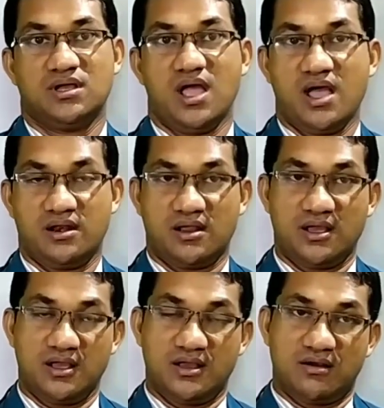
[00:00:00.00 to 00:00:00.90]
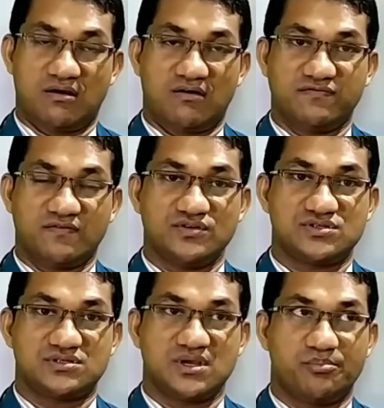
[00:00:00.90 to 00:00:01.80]
and uh, of
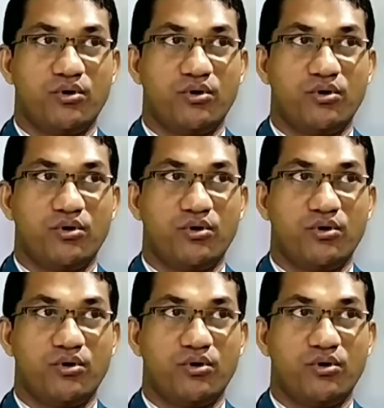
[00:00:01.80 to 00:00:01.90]
course uh,